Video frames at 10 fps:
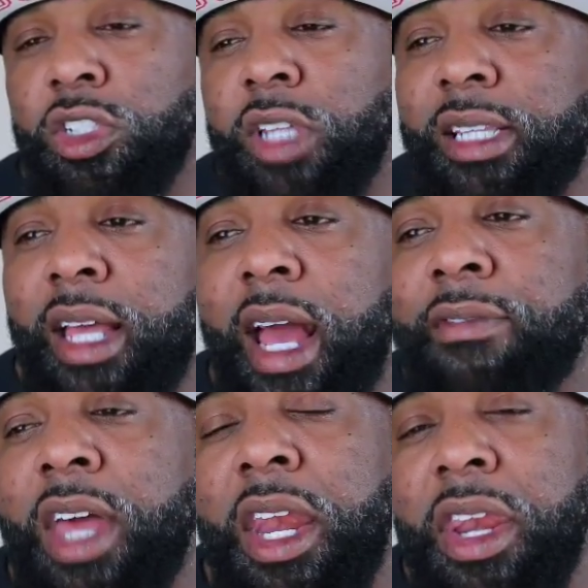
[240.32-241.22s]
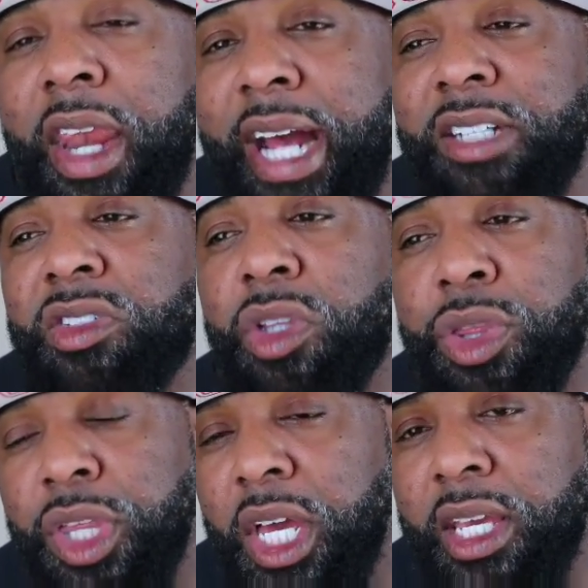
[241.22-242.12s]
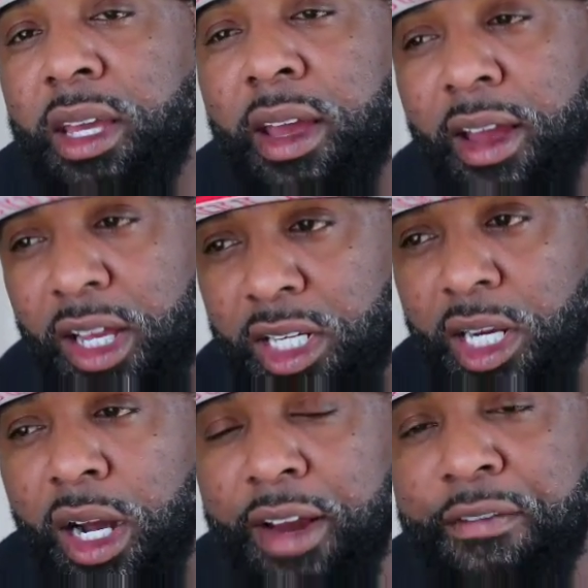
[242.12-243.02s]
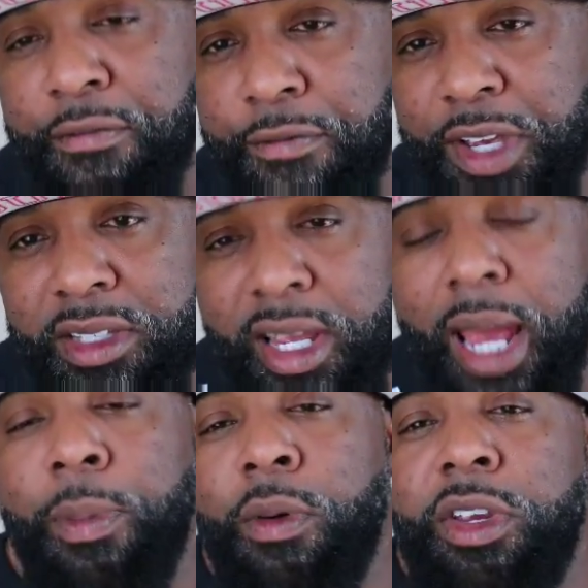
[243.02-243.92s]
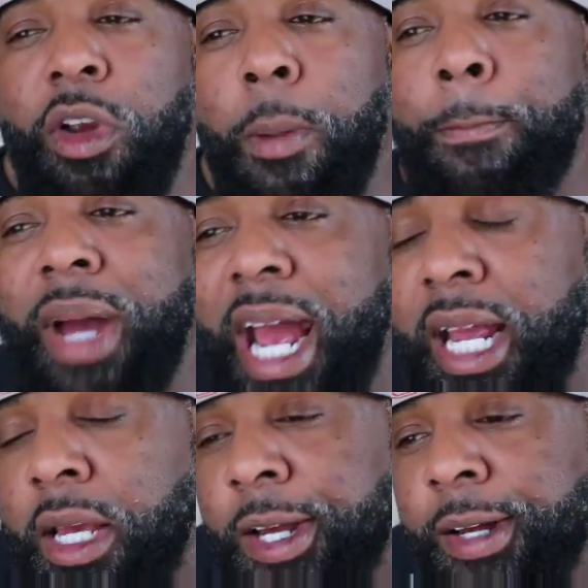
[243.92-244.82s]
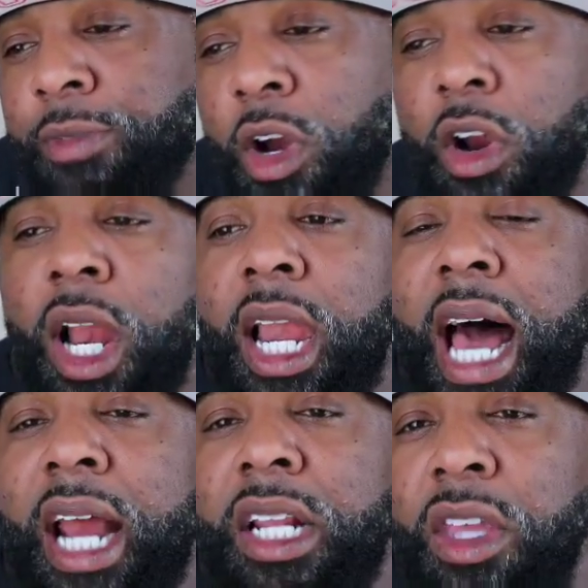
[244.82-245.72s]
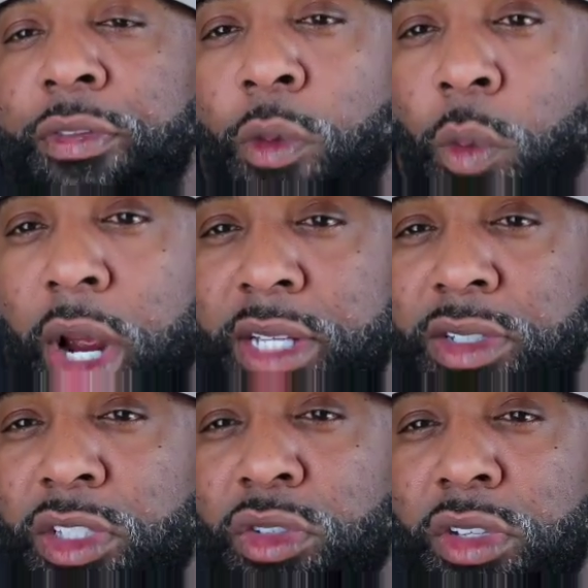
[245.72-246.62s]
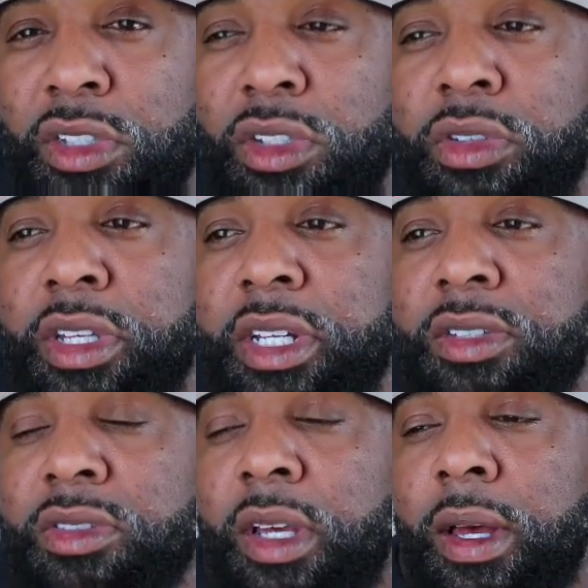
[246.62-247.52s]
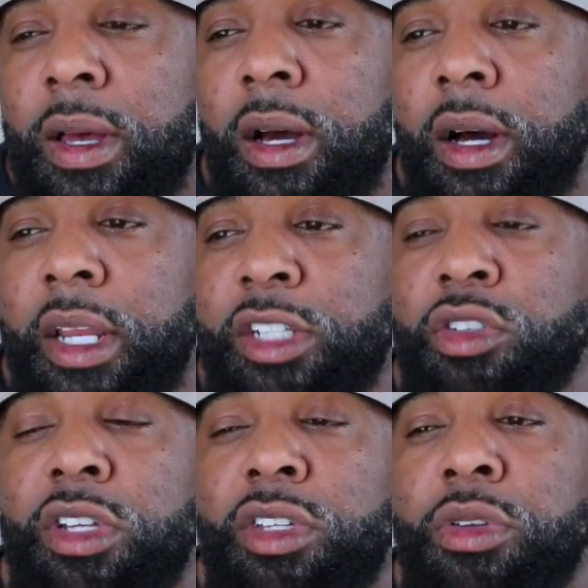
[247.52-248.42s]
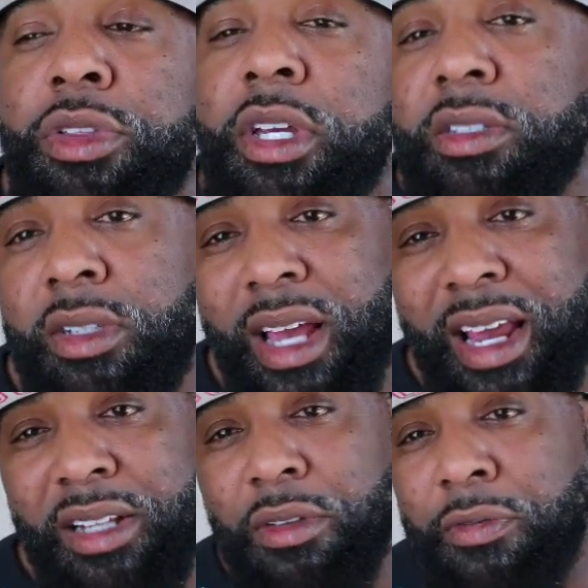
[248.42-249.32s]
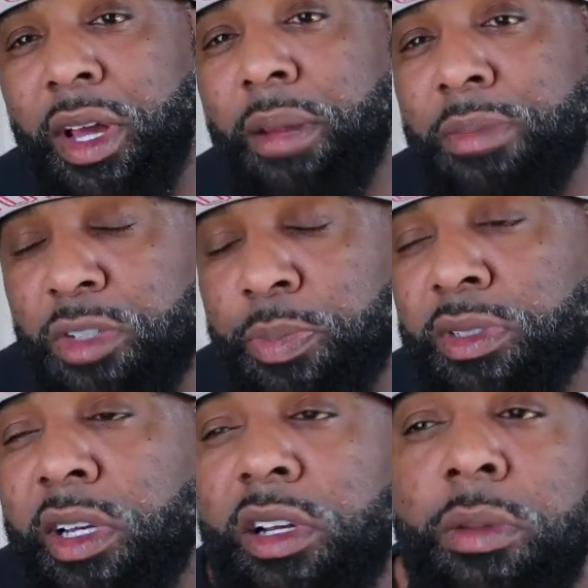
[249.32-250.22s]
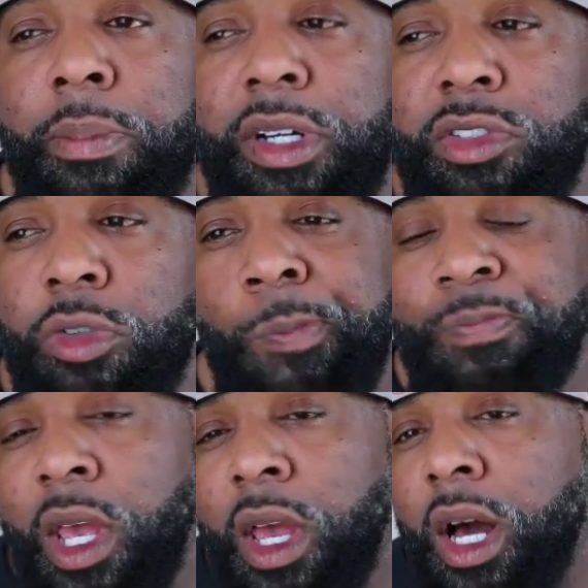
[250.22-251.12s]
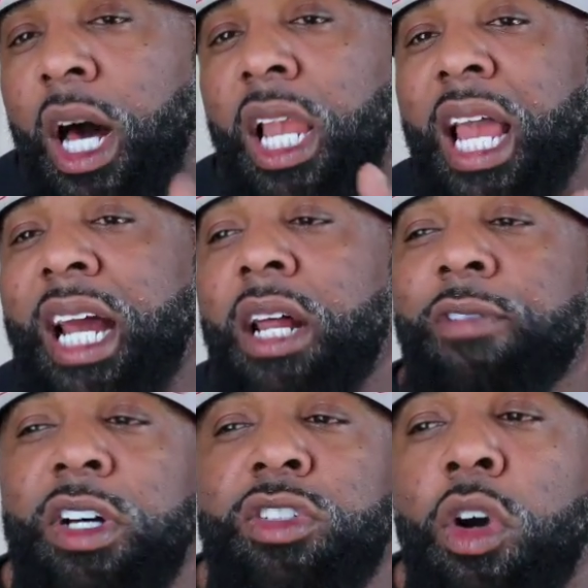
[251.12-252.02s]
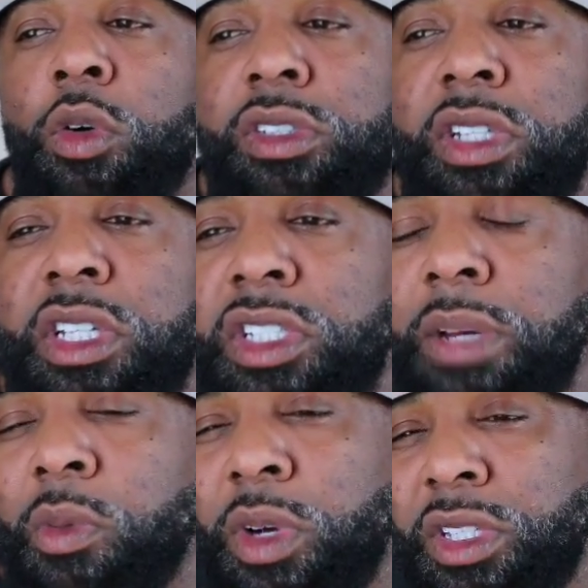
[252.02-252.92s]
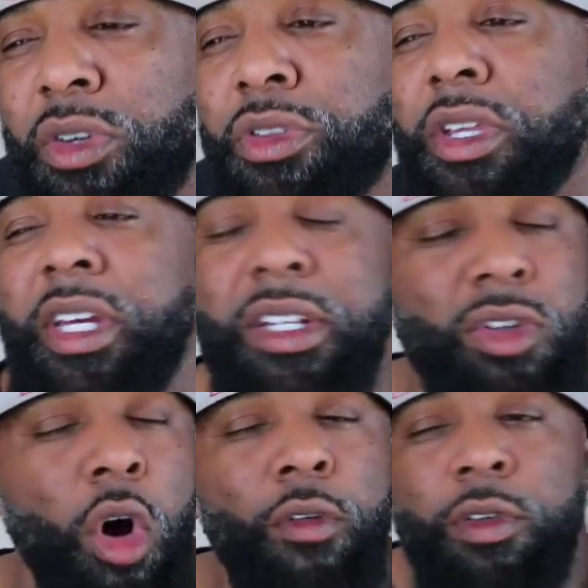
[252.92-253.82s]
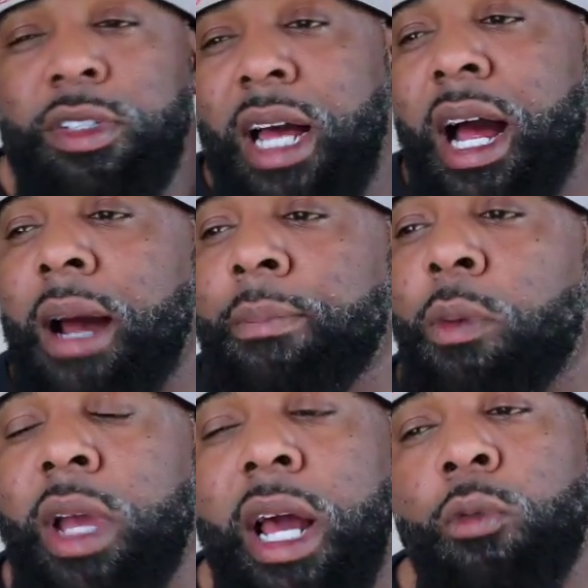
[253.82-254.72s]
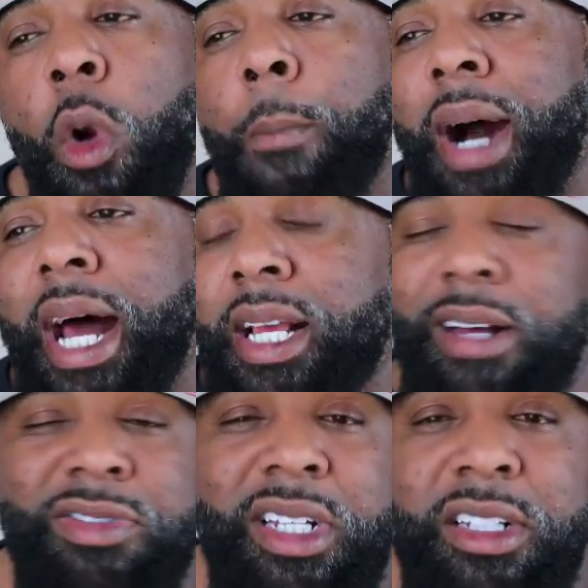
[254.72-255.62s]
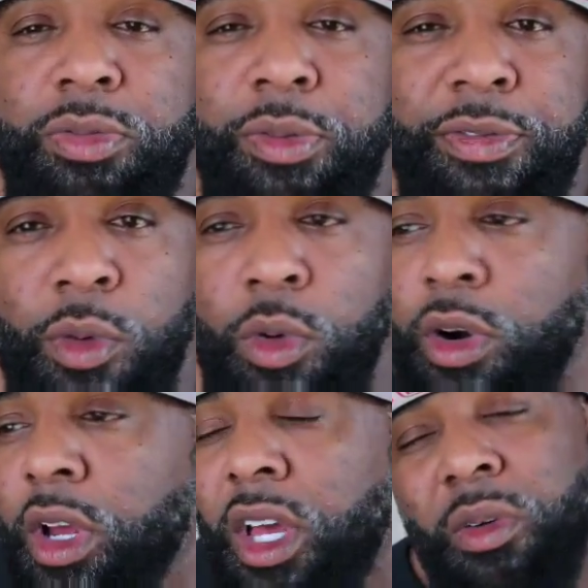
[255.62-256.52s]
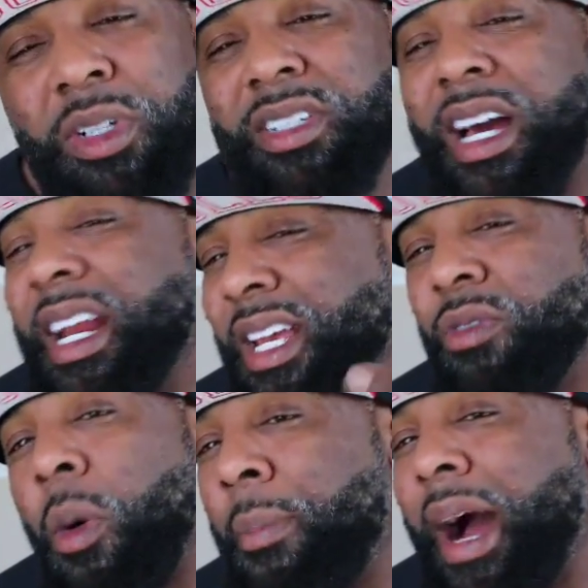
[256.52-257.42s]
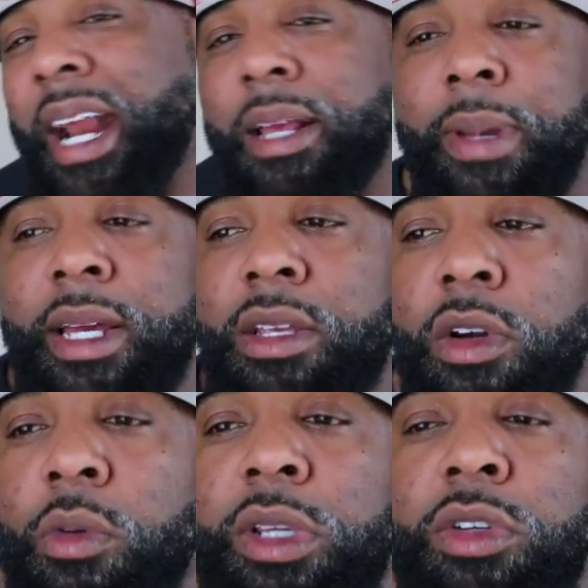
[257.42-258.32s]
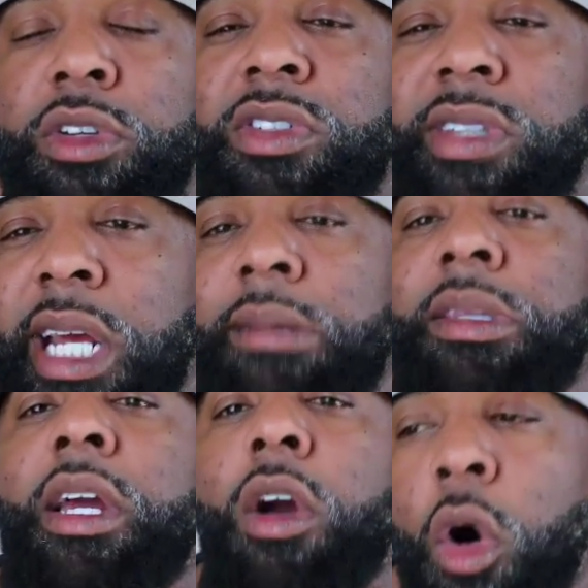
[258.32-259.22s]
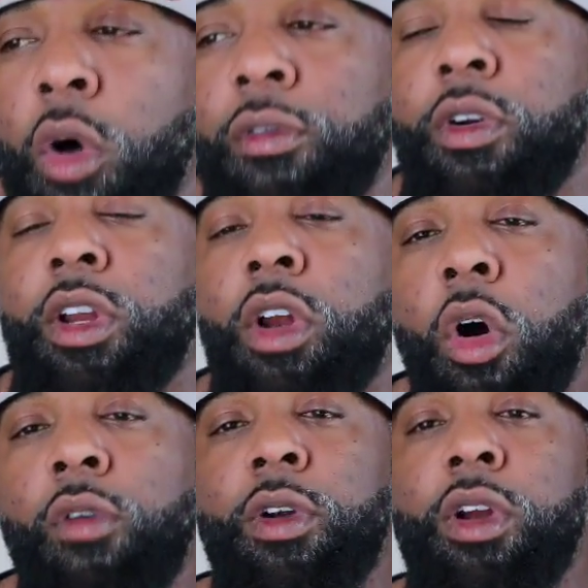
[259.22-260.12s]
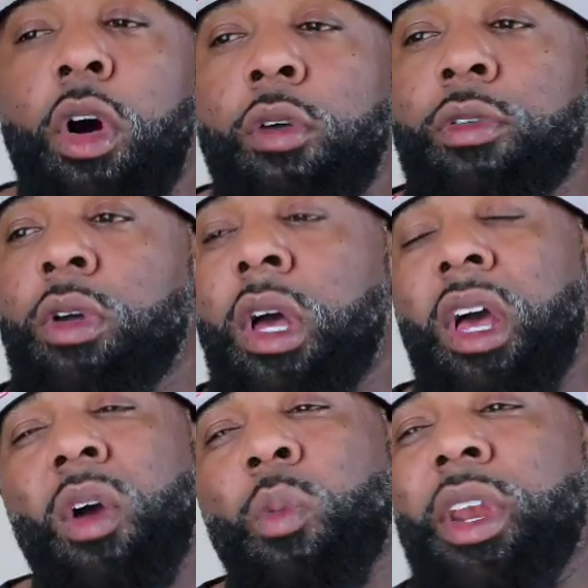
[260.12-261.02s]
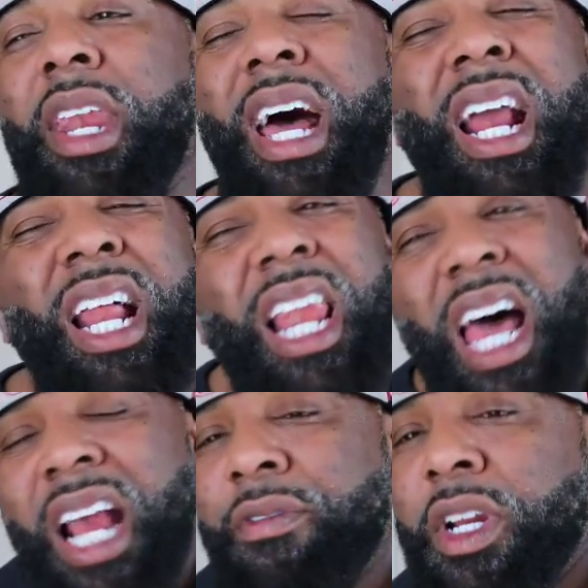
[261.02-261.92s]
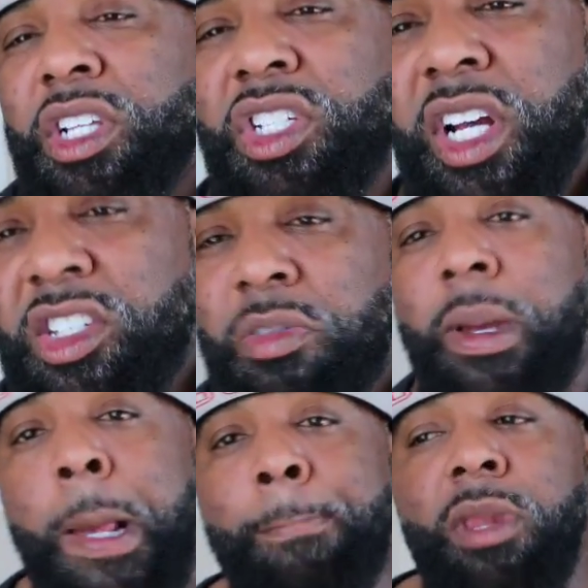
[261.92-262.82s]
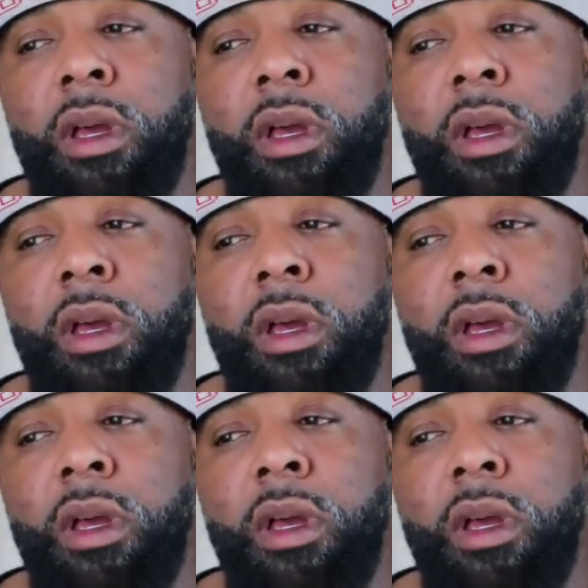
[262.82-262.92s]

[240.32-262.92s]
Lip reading: just like to have that nice, thick, cut V taper in your back. There are a lot of different ways that you can do these, that you can do things to kind of develop this particular muscle. A lot of us go into the gym and we do things over time and we're kind of robotic. I've said this before. We just kind of get robotic, man. You know, we do the same thing over and over and over with not a lot of an adjustment